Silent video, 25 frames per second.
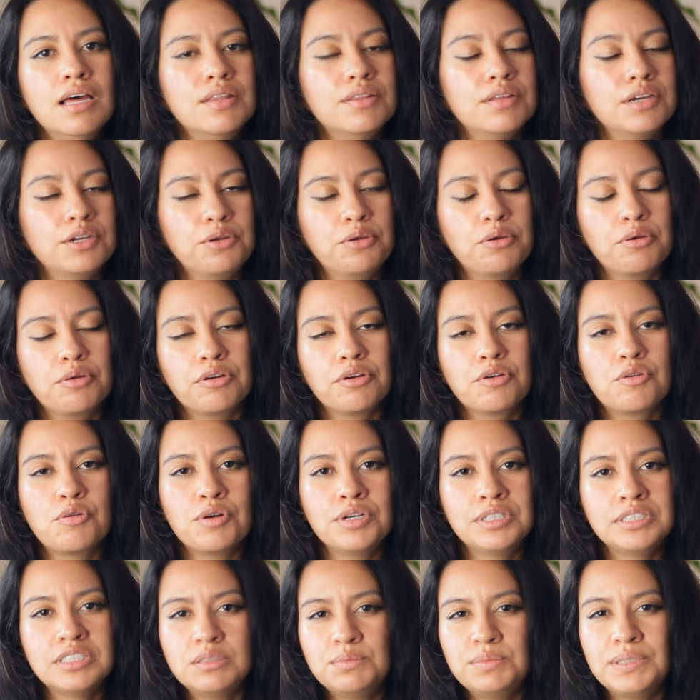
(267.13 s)
that you're
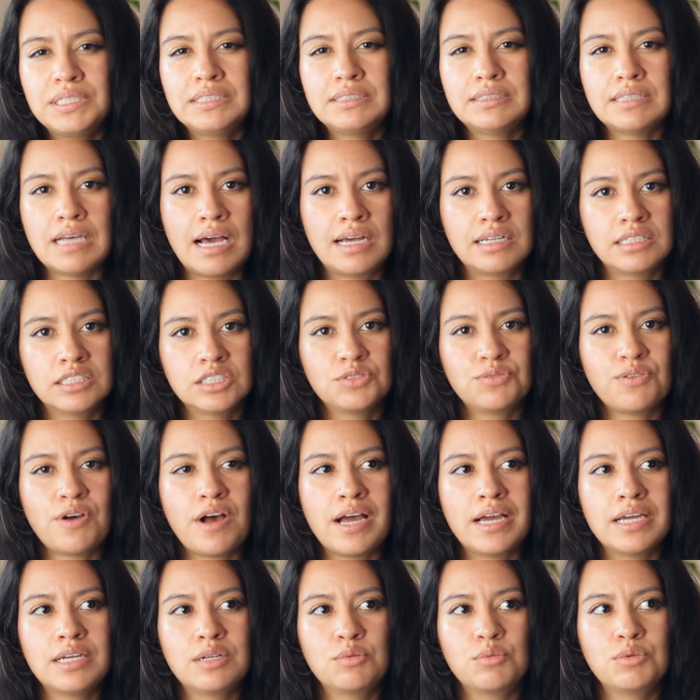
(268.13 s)
going to be
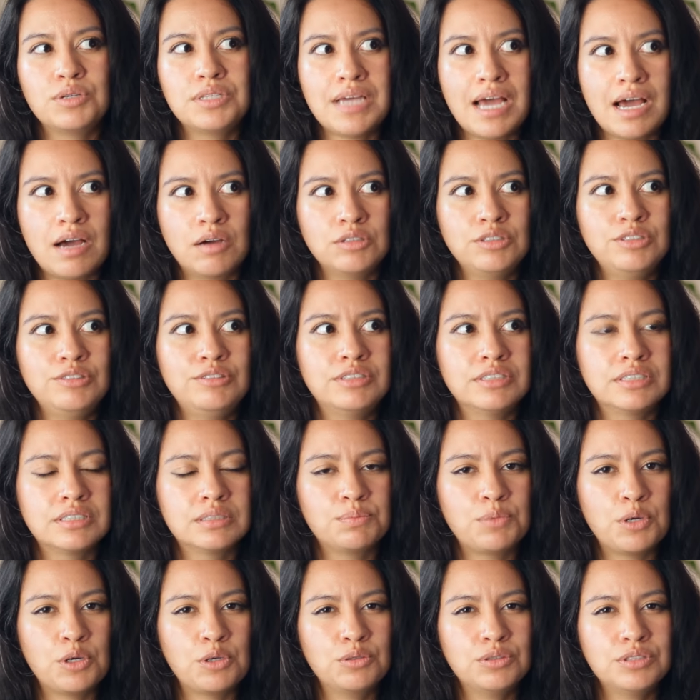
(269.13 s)
satisfied with how you
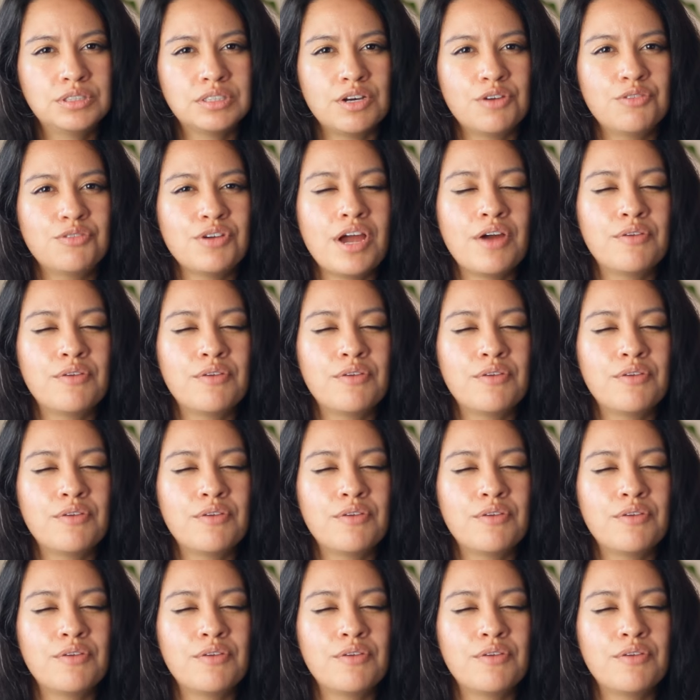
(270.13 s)
dispose of